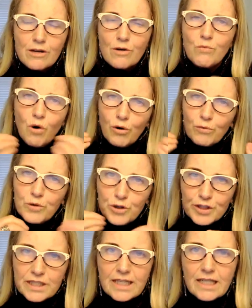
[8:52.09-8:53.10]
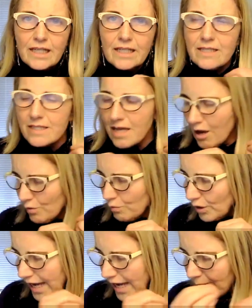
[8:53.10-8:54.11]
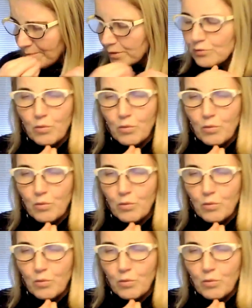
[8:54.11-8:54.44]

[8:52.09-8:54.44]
What were the dealings? What happened?